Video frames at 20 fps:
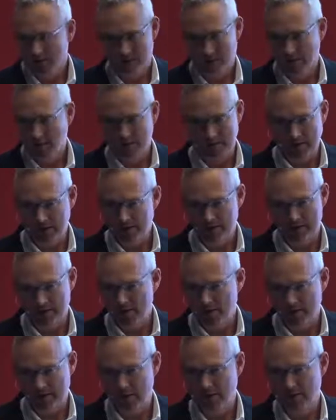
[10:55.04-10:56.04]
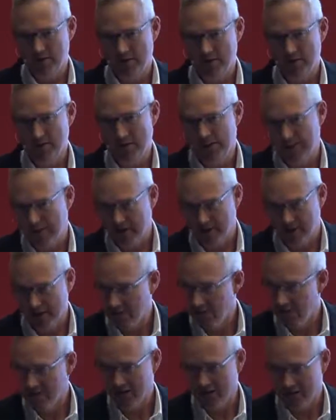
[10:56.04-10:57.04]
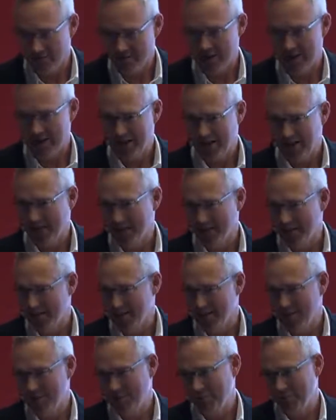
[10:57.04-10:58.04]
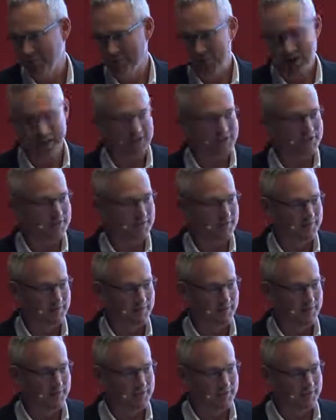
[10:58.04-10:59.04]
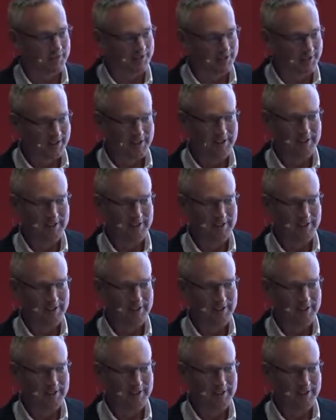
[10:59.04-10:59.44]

That I just couldn't get my head around. So it's my index, my proprietary information.